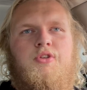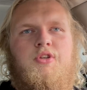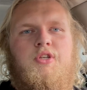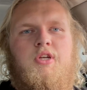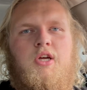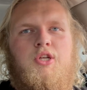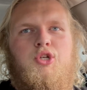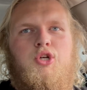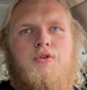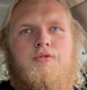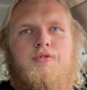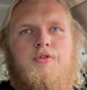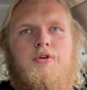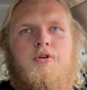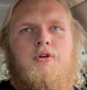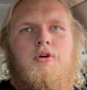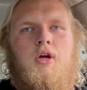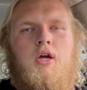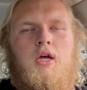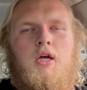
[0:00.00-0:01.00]
a touch
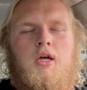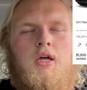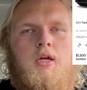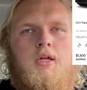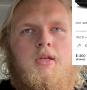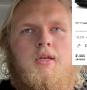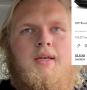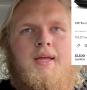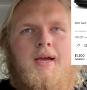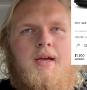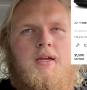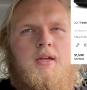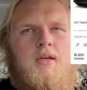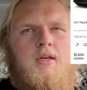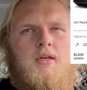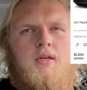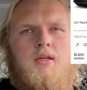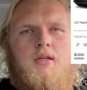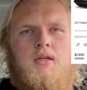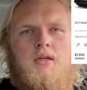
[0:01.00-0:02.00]
over
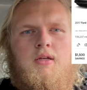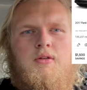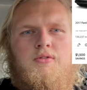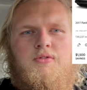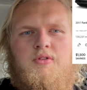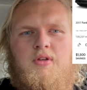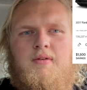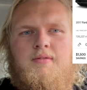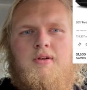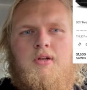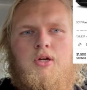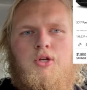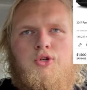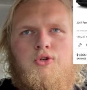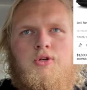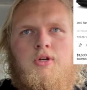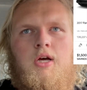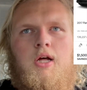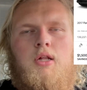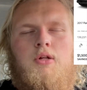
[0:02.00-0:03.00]

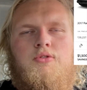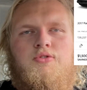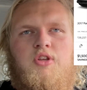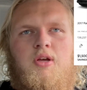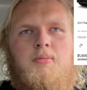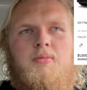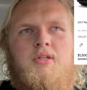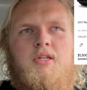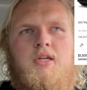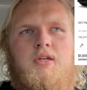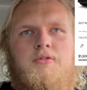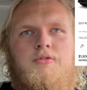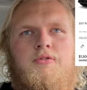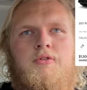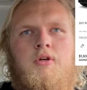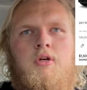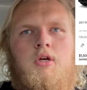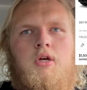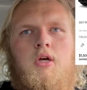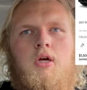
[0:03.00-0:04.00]
$9,700, I believe,
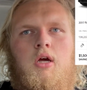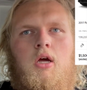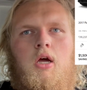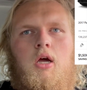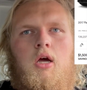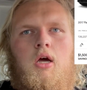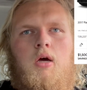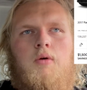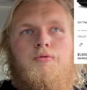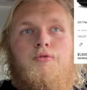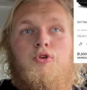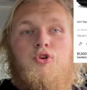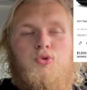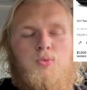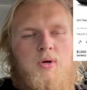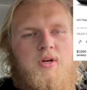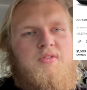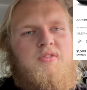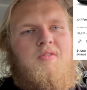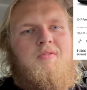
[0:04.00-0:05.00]
for
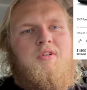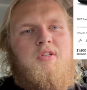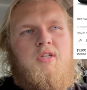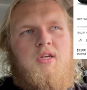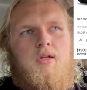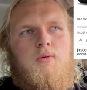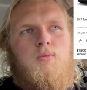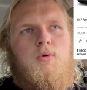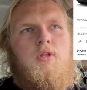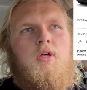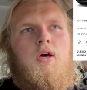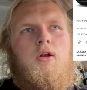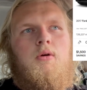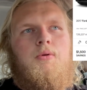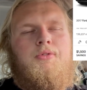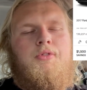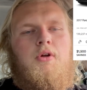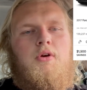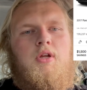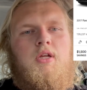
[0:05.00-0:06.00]
2017 with
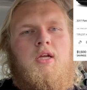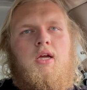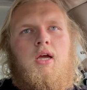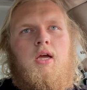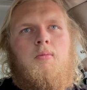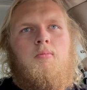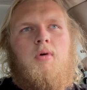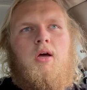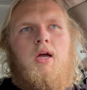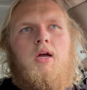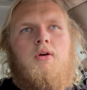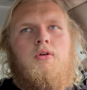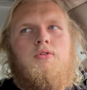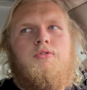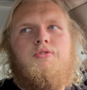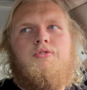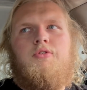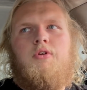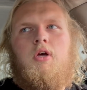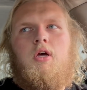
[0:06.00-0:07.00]
130K miles.